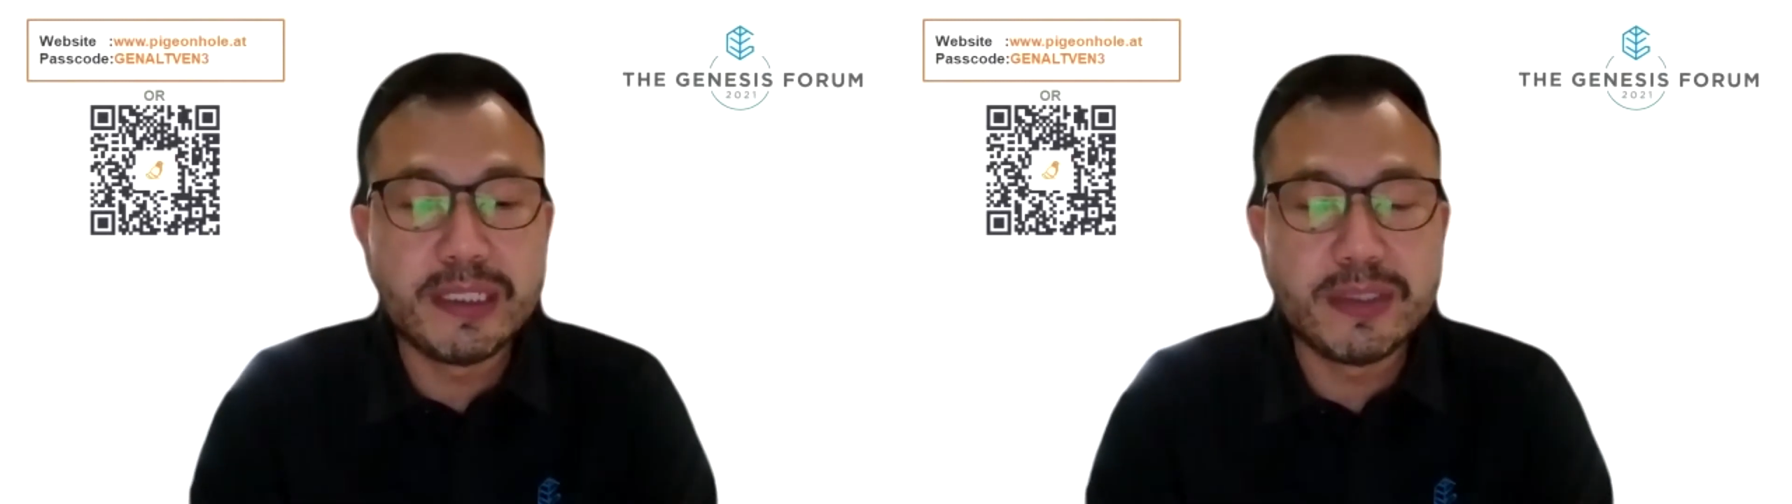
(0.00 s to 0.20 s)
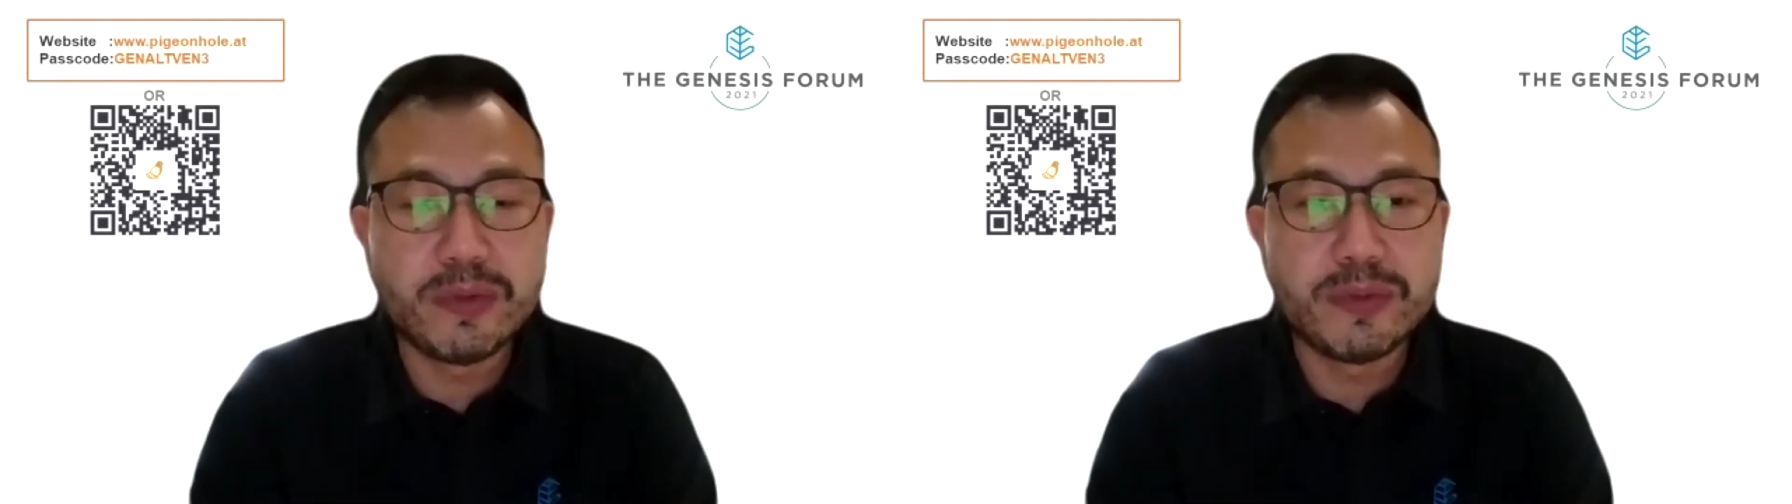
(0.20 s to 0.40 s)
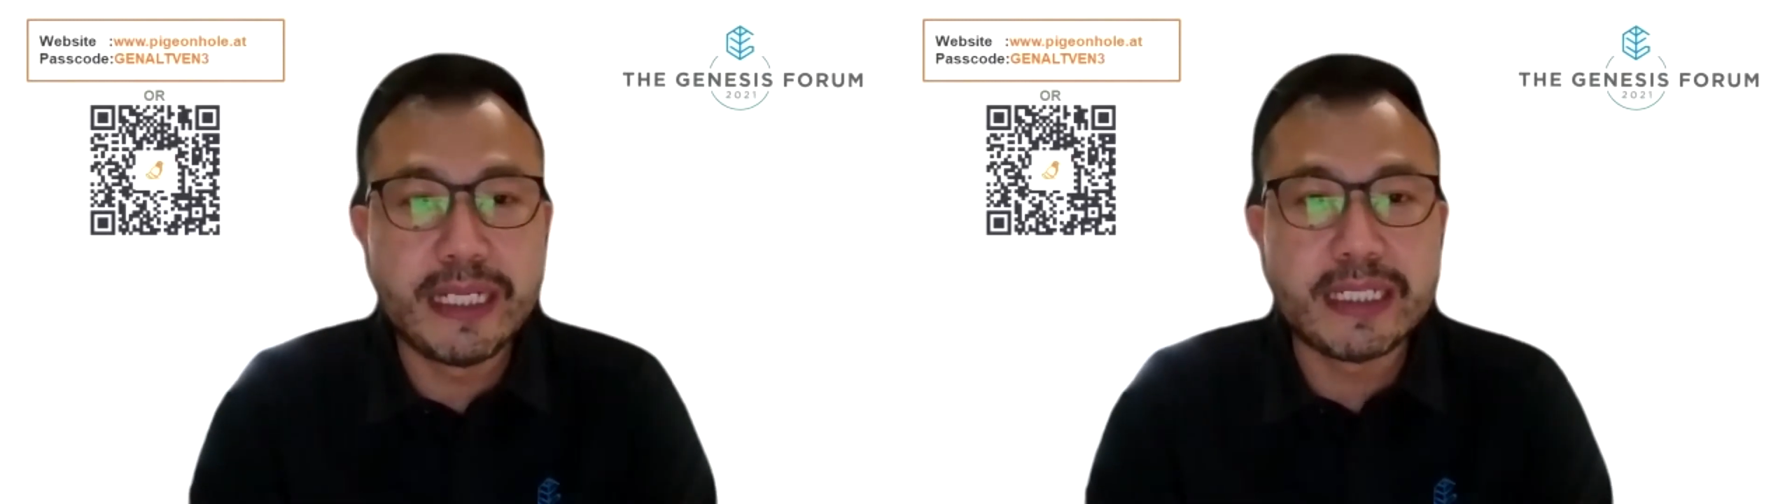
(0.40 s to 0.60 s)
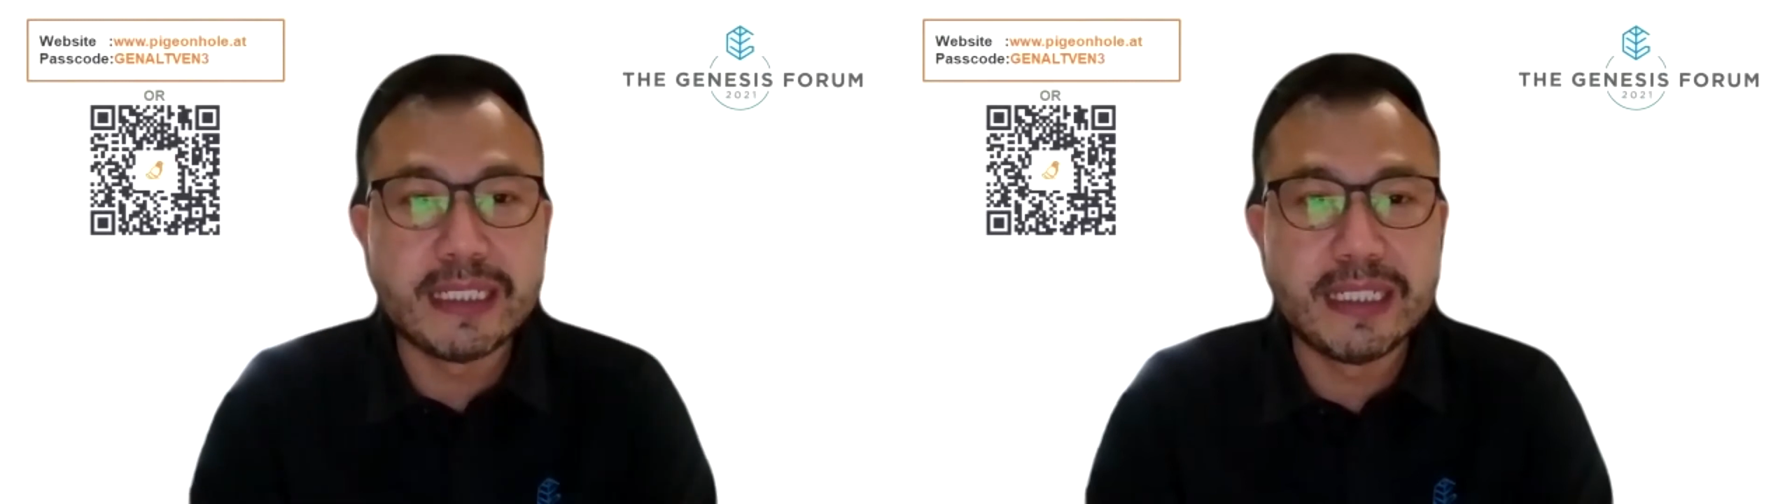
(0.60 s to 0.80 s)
into debt